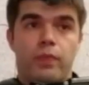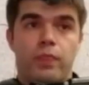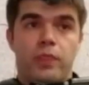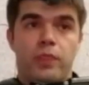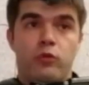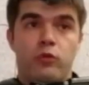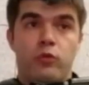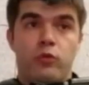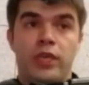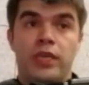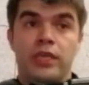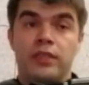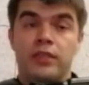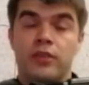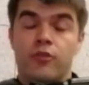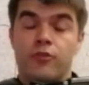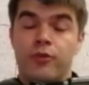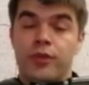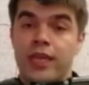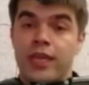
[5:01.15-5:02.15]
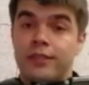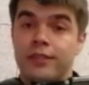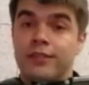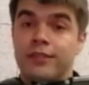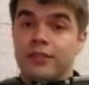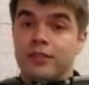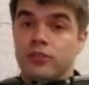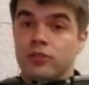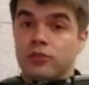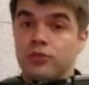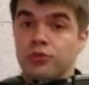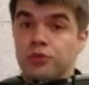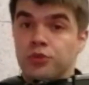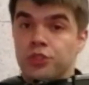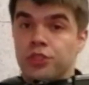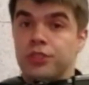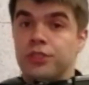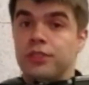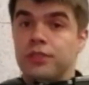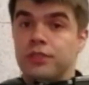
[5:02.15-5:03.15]
we can create an
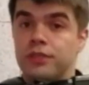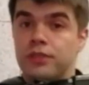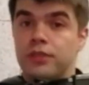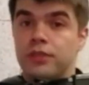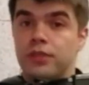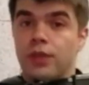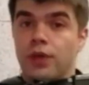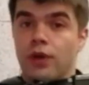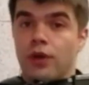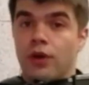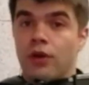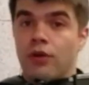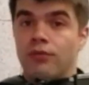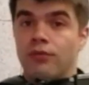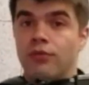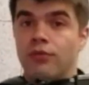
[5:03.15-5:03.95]
illusion of